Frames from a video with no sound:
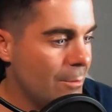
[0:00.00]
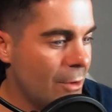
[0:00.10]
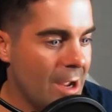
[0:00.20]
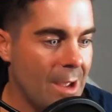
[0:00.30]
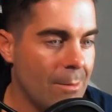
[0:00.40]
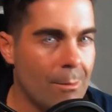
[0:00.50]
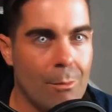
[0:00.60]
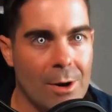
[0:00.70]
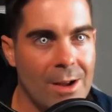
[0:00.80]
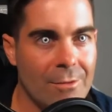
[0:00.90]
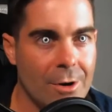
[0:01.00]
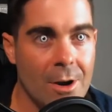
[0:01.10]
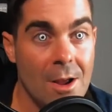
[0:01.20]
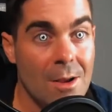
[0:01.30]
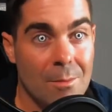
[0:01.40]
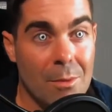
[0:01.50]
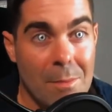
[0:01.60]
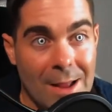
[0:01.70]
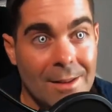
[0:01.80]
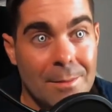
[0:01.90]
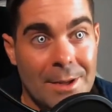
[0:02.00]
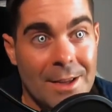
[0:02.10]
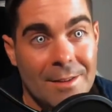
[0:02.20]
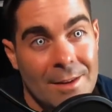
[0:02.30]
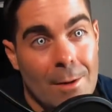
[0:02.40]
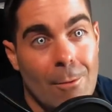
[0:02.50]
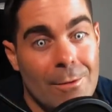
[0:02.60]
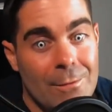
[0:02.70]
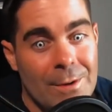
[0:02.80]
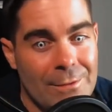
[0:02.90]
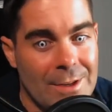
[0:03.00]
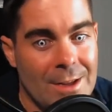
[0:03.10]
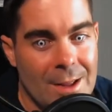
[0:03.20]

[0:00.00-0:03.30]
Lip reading: Brand, whatever. But my limit is like $150.